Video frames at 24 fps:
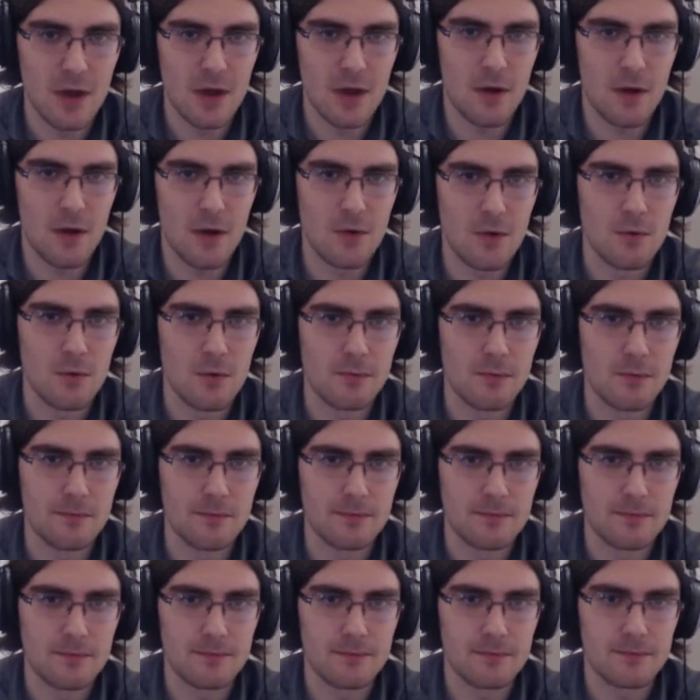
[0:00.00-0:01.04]
No.
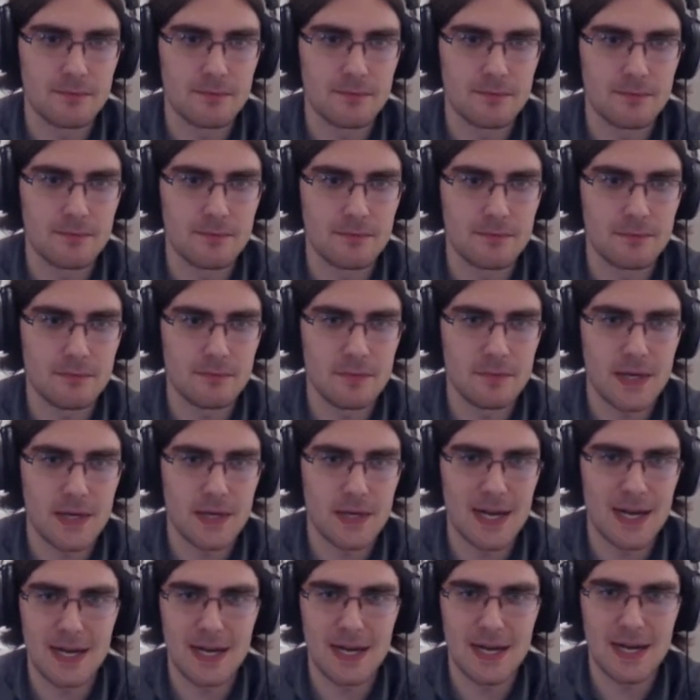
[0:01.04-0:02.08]

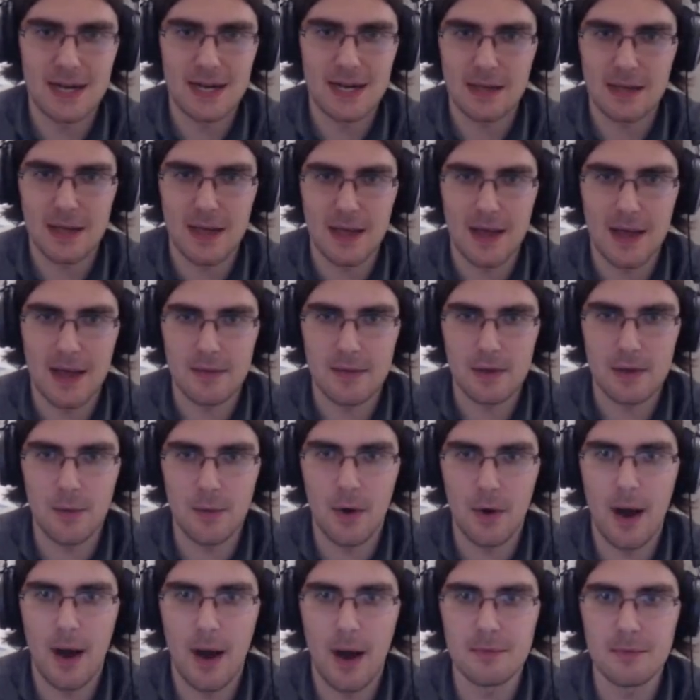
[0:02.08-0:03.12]
Ah, uh, okay.
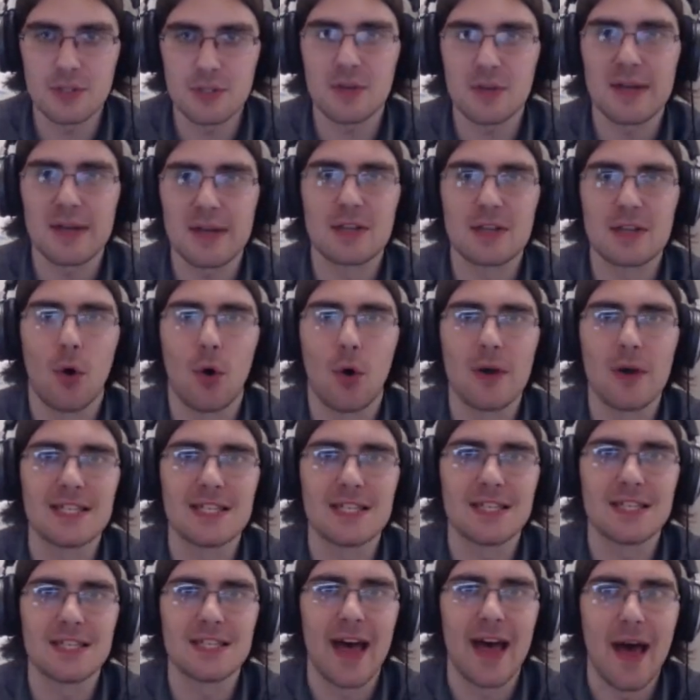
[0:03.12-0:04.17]
You know what? I'm just gonna
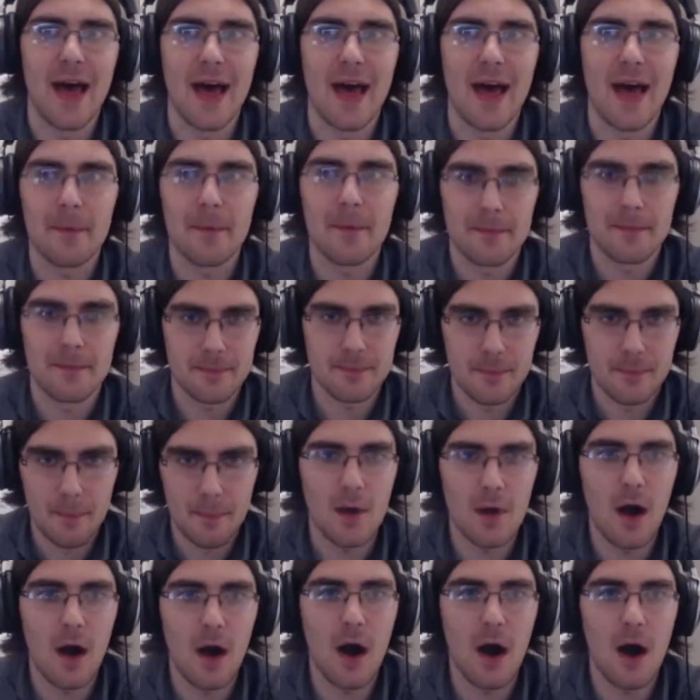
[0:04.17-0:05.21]
ignore he's there.
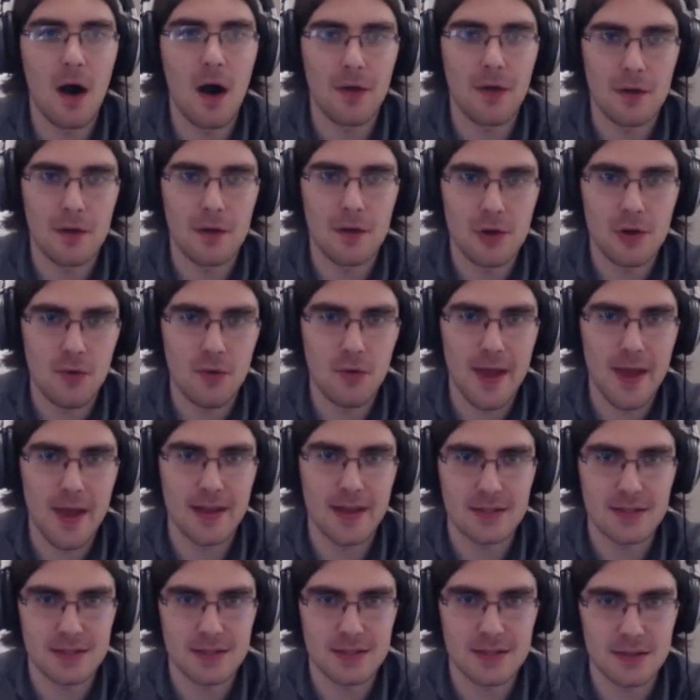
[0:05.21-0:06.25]
Ah, oh,
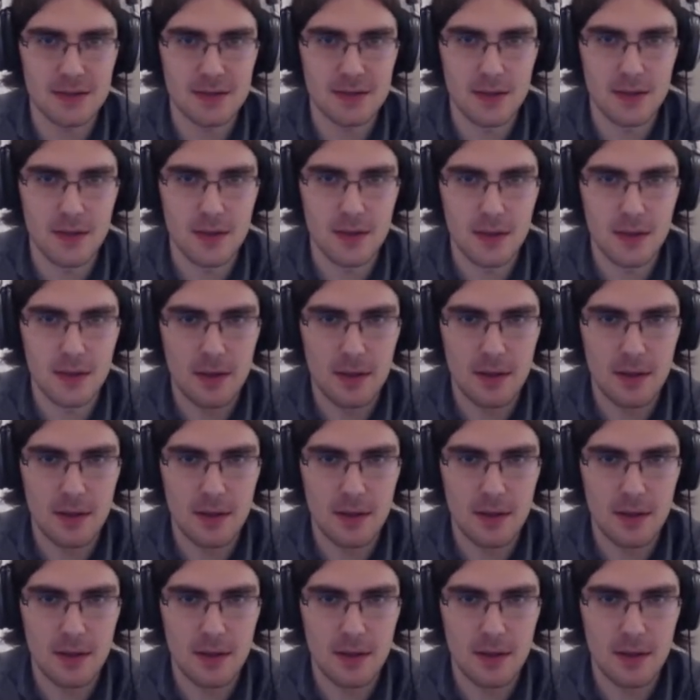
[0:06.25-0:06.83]
crates.